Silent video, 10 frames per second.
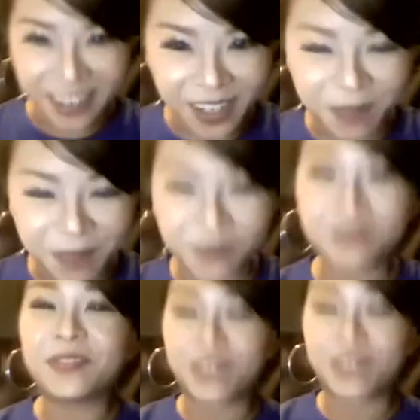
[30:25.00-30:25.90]
am
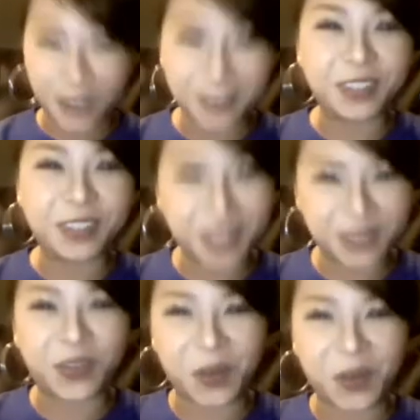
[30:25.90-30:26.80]
very looking
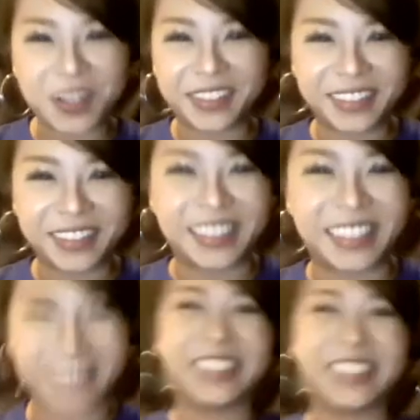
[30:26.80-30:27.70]
forward.
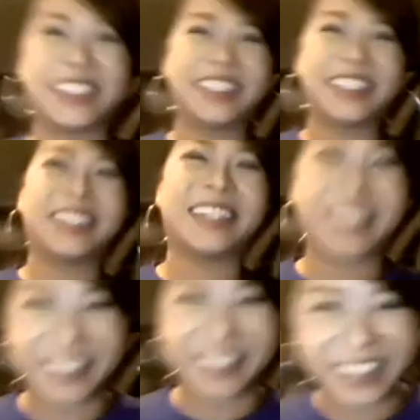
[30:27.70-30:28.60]

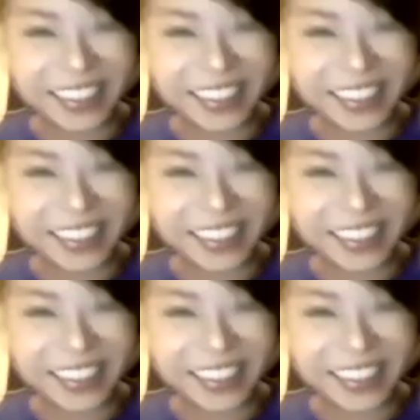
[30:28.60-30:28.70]
yes.